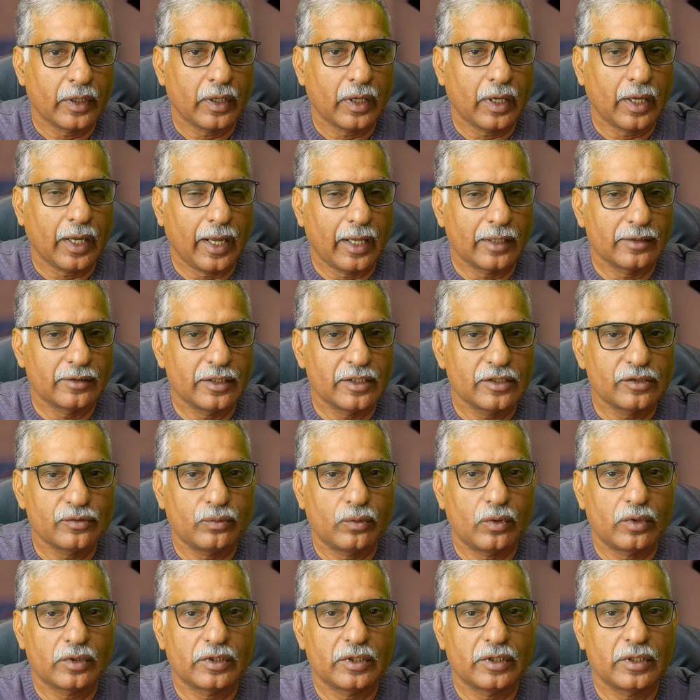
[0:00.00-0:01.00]
and this
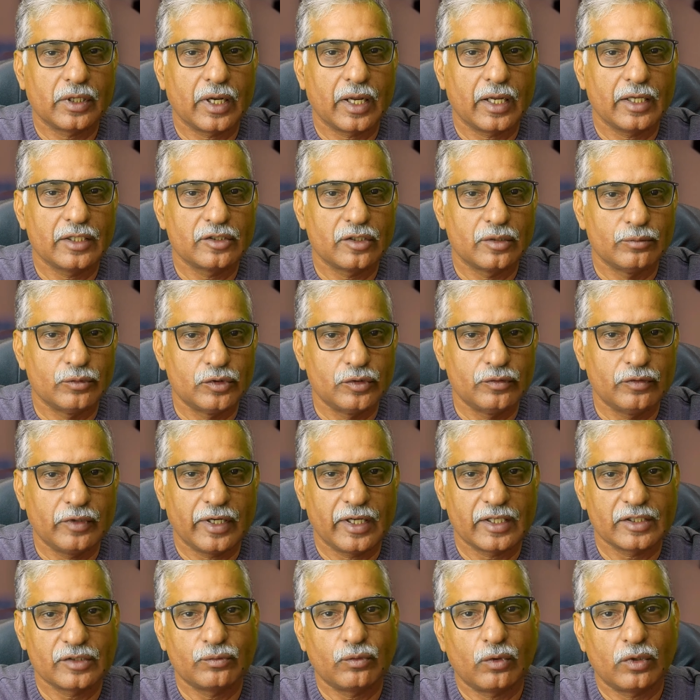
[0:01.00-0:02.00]
water is removed
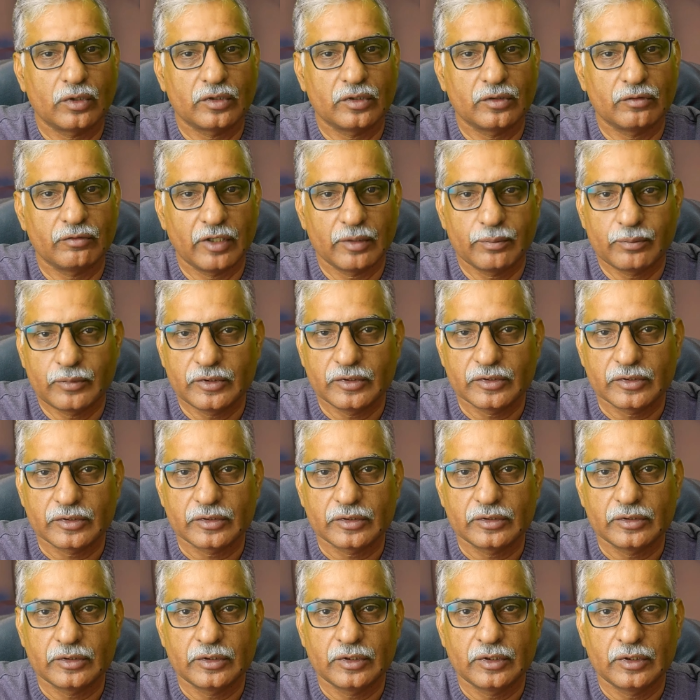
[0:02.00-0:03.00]
as water
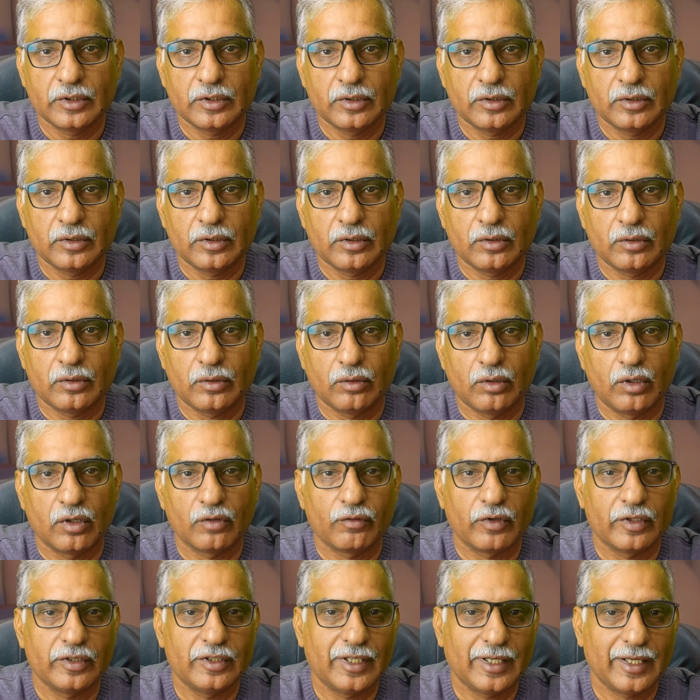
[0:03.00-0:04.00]
vapors along
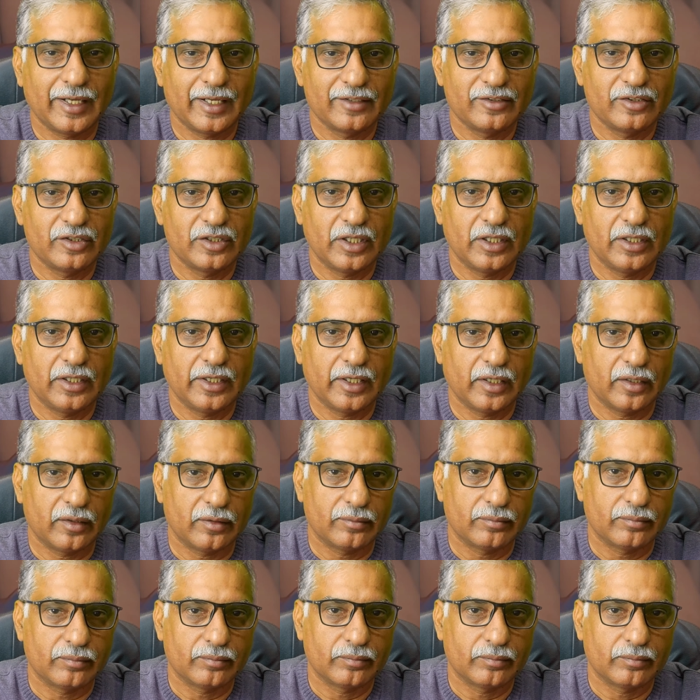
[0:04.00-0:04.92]
with the exhaled air.